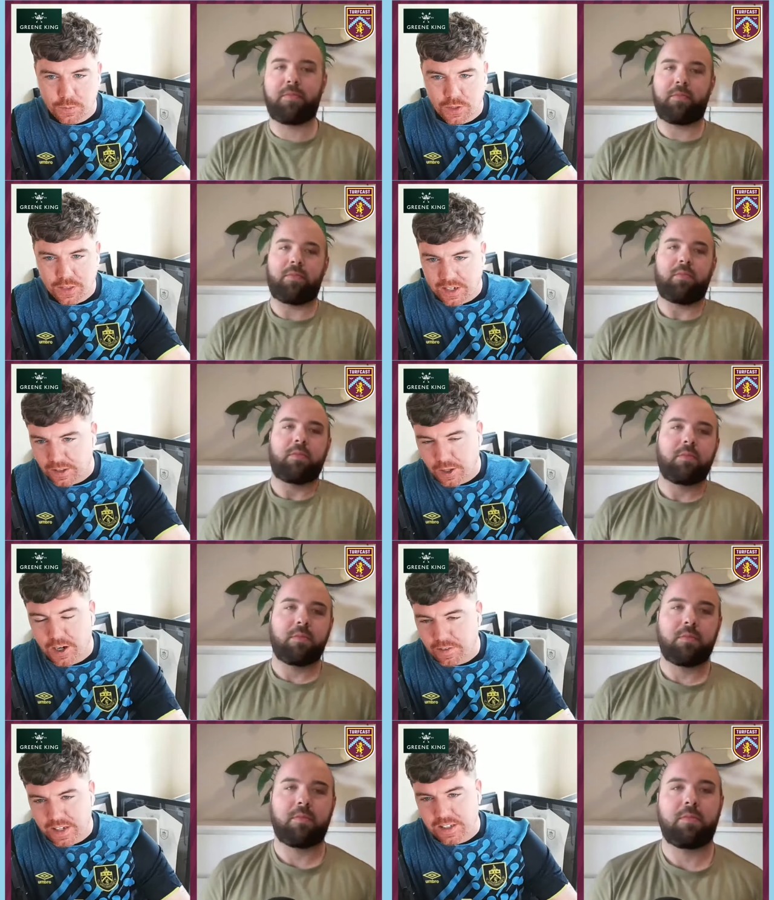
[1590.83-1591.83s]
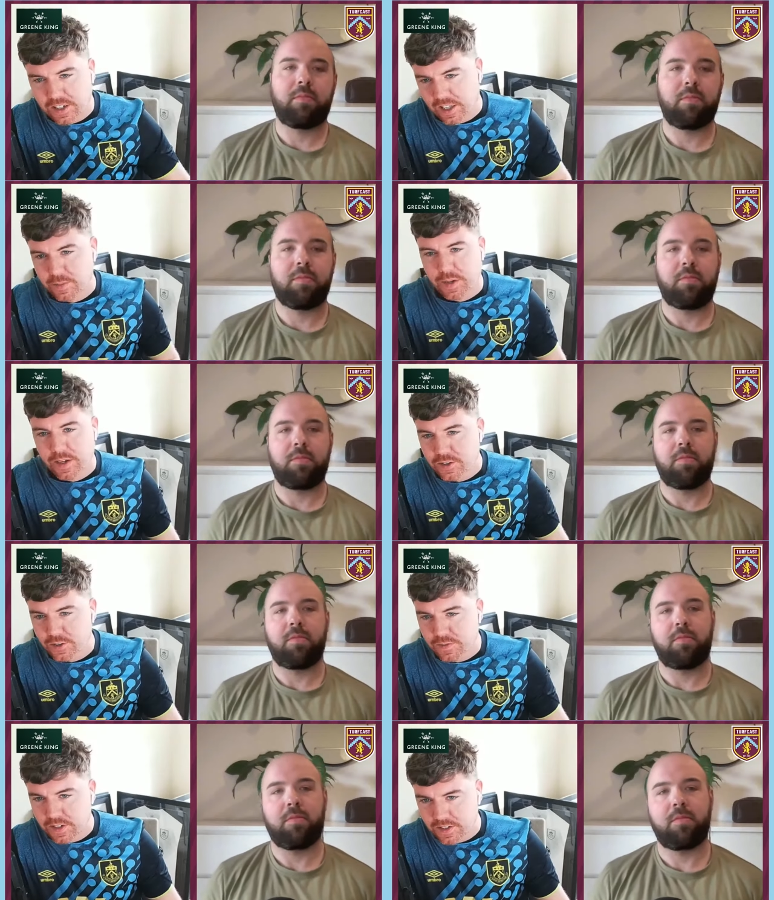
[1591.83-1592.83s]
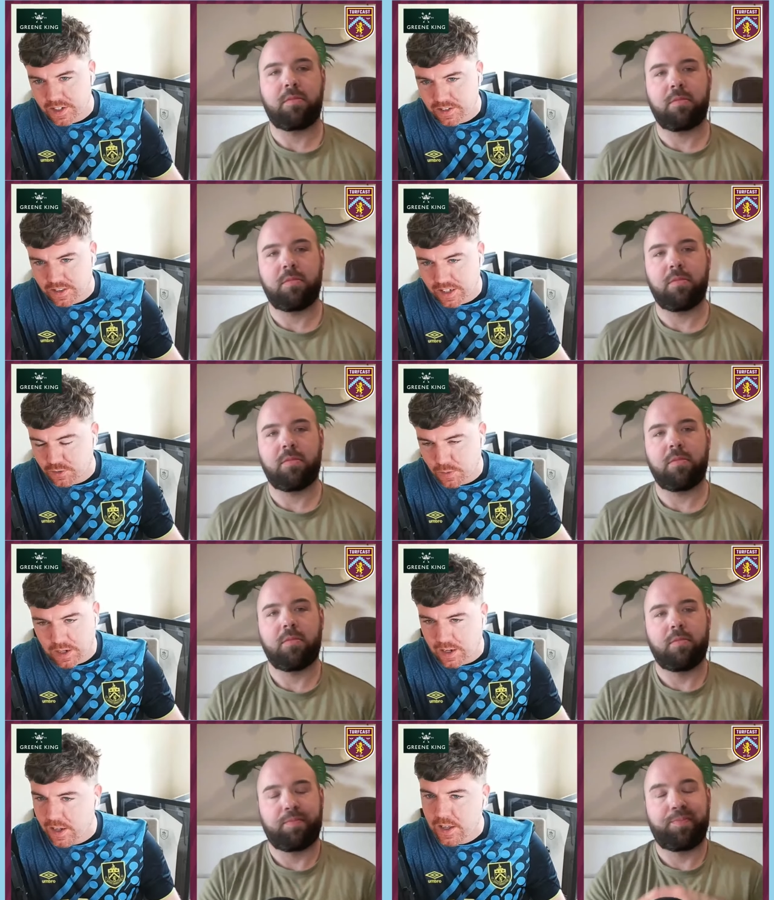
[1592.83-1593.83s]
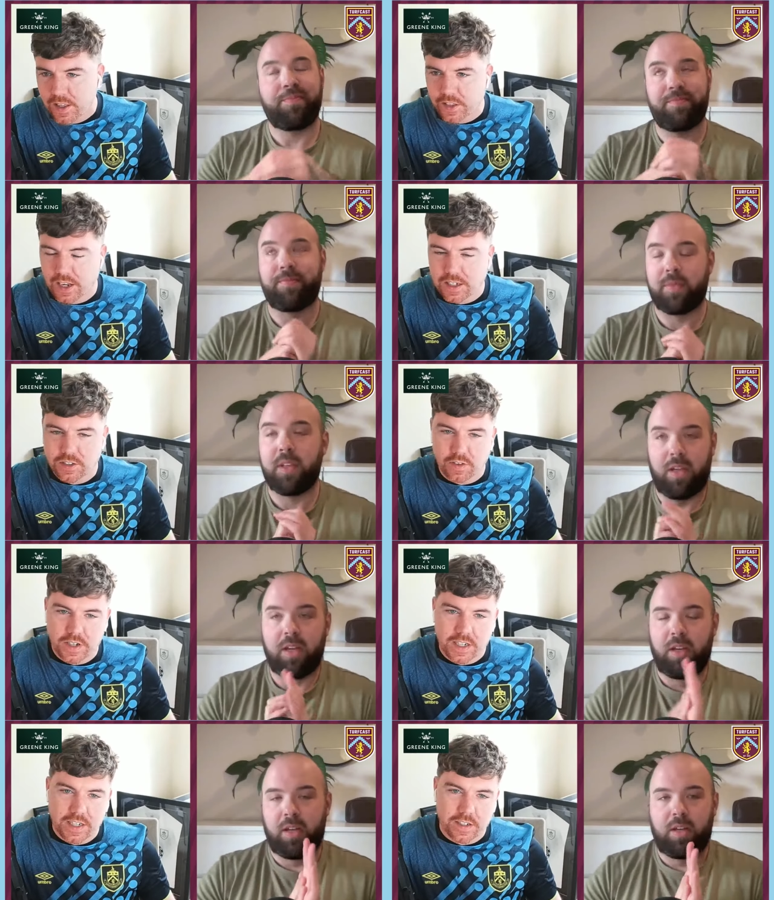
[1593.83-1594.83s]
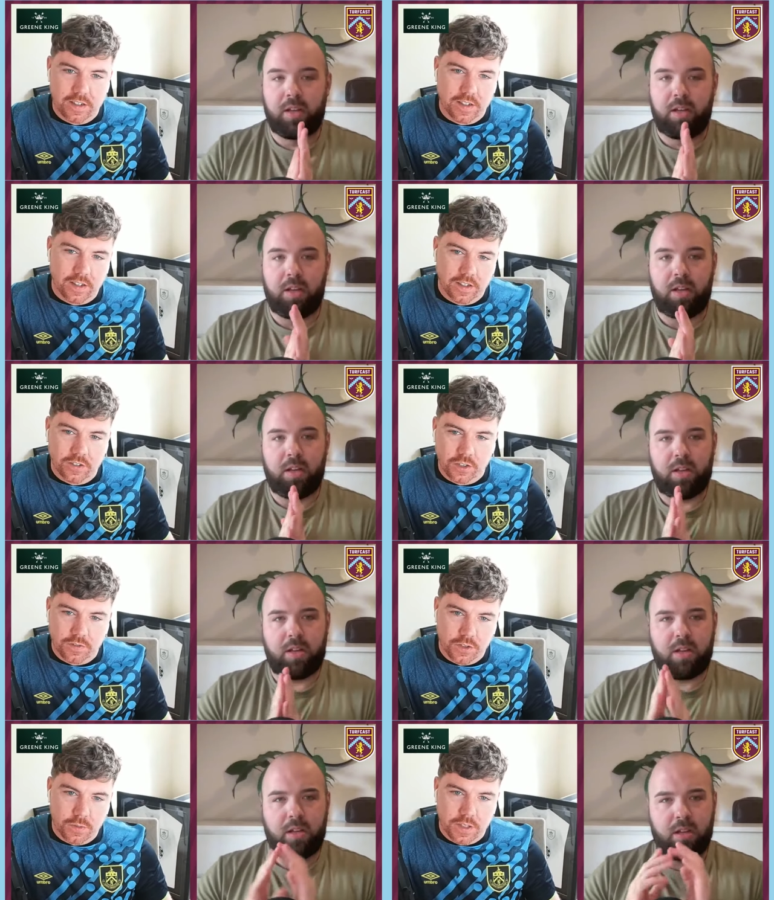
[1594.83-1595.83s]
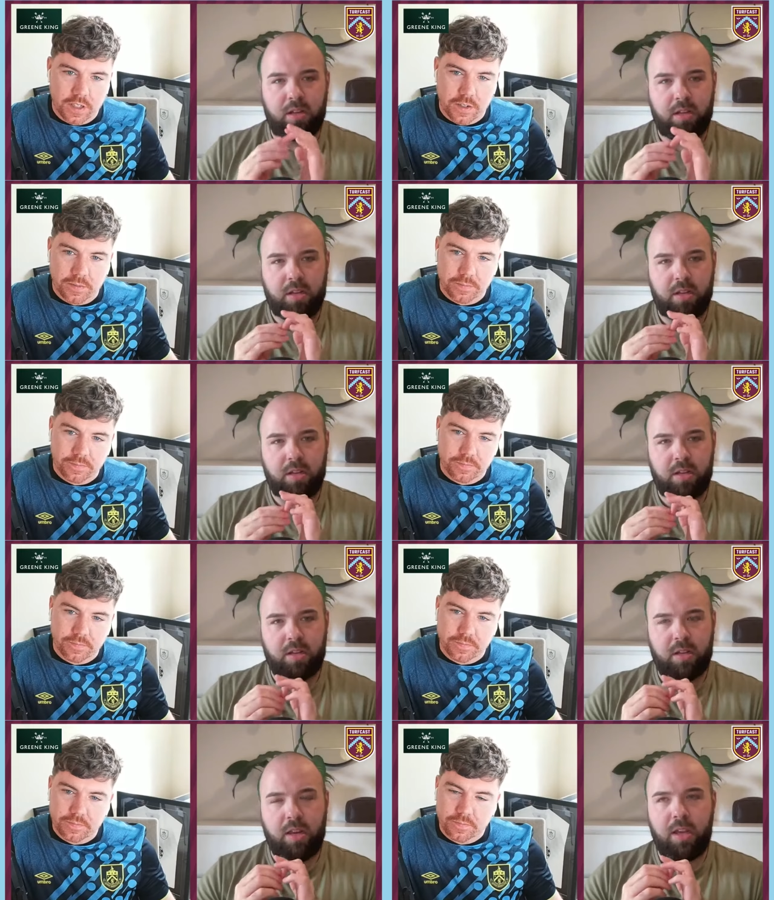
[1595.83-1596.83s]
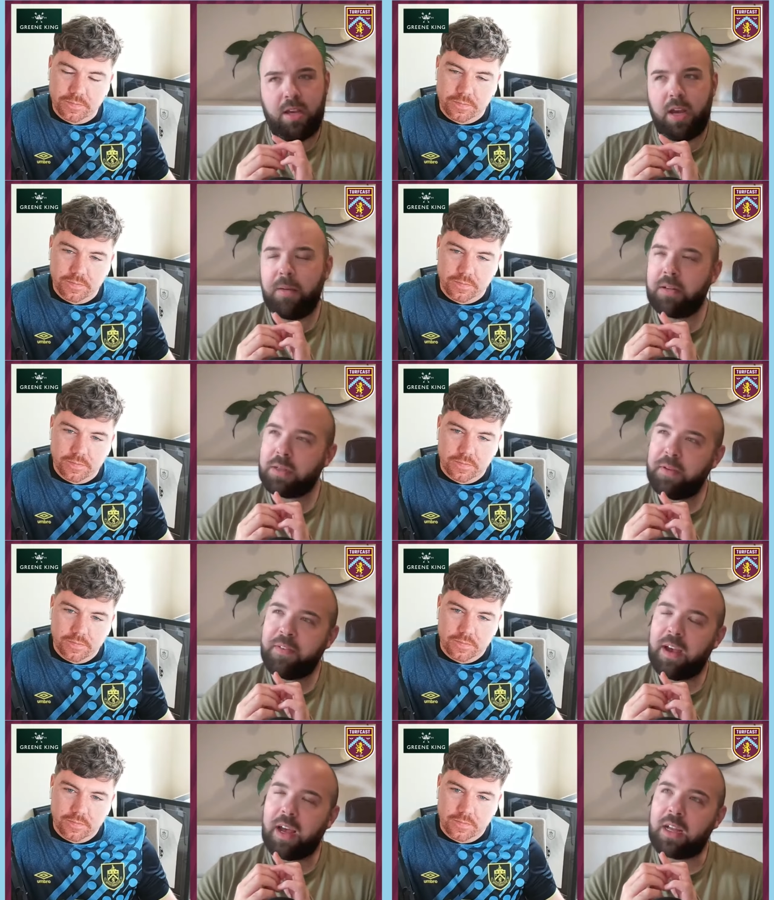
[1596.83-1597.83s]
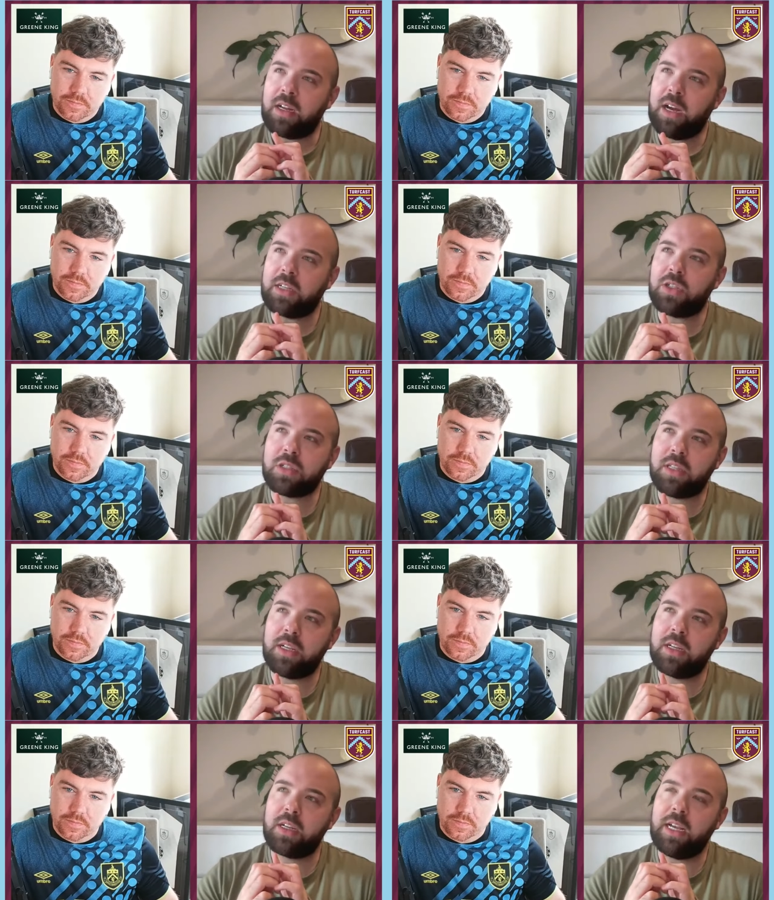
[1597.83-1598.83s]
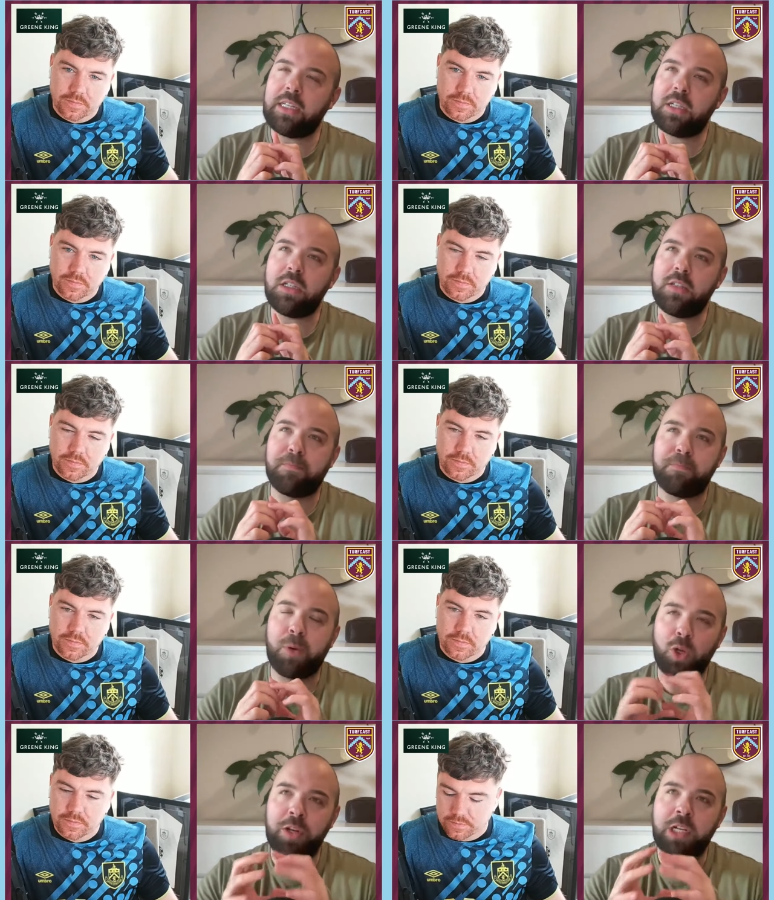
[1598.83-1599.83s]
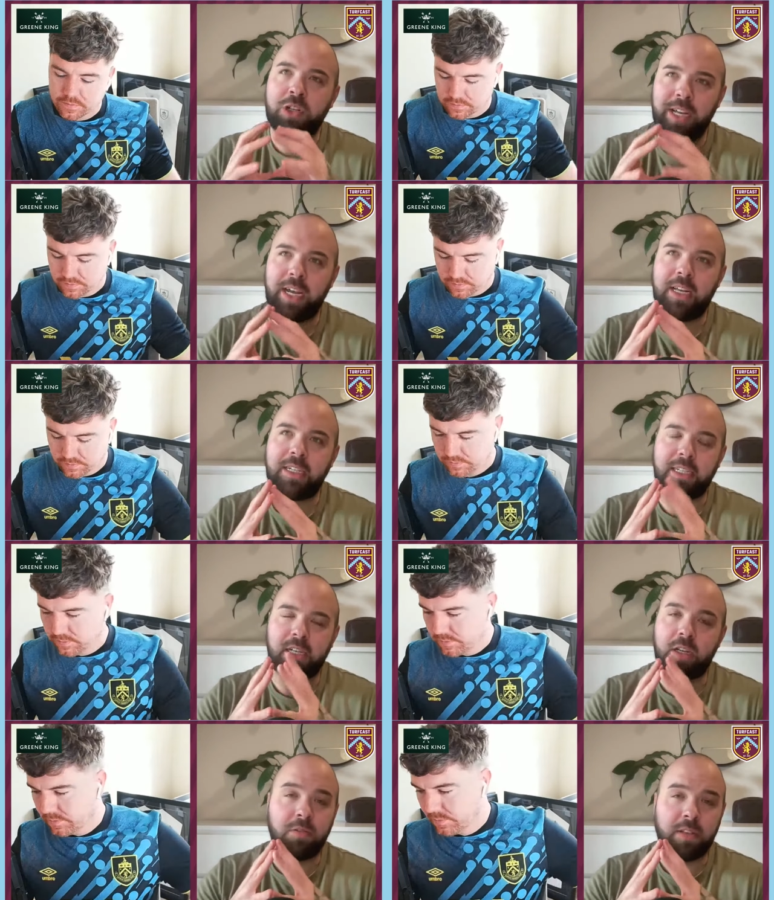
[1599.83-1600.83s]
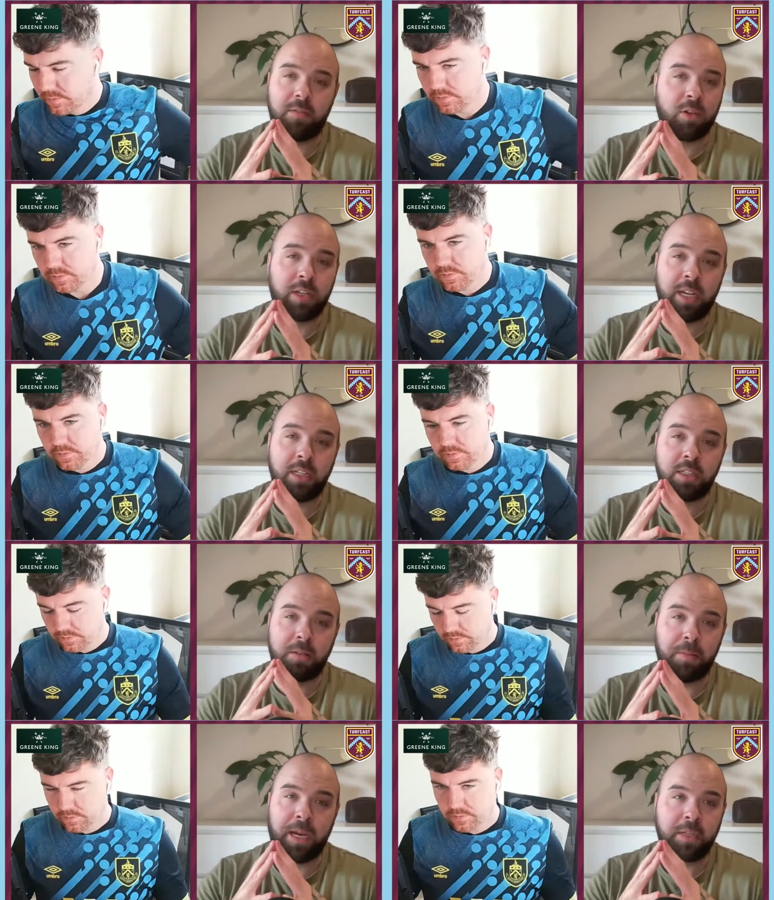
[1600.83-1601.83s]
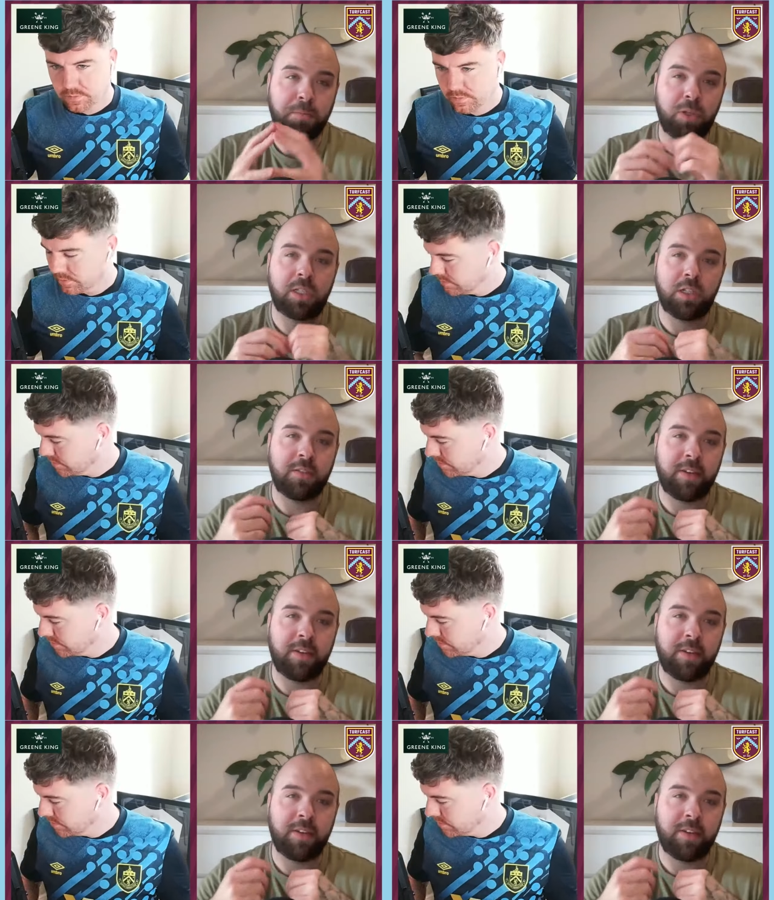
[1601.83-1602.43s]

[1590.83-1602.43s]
Speaker 1: I think a lot of it is clickbaity stuff these days, and that's why the likes of Roy Keane and stuff do what they do.
Speaker 2: Yeah, to be fair, I just think in terms of punditry analysis, I don't think Roy Keane's the best, but in terms of